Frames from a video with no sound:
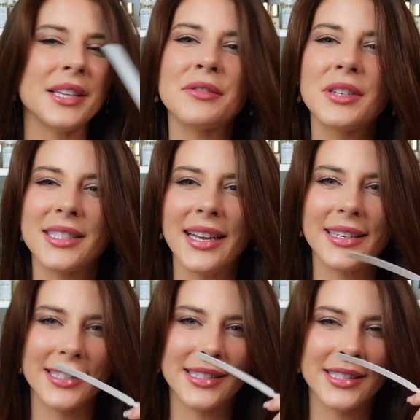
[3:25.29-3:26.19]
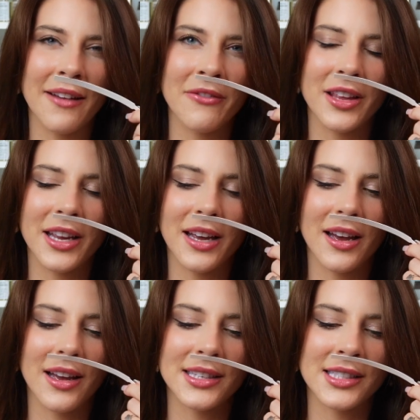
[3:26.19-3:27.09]
This one is nice. It's definitely,
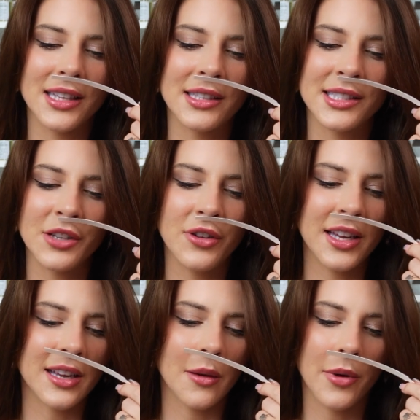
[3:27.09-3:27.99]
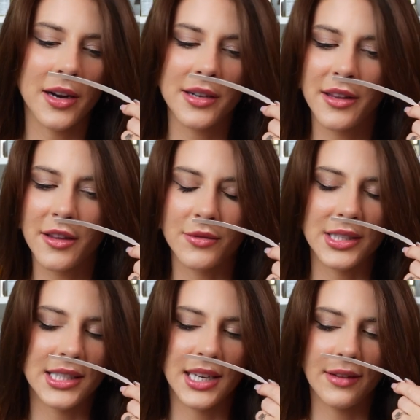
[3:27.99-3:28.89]
uh, it's, it's unique compared to the other
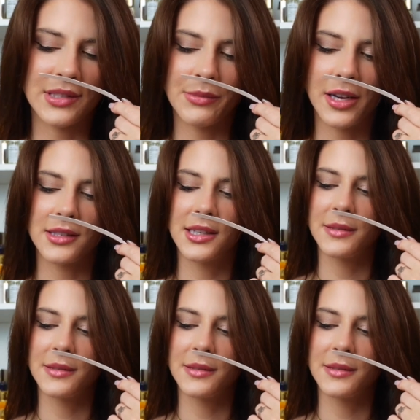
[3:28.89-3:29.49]
ones that I've smelled.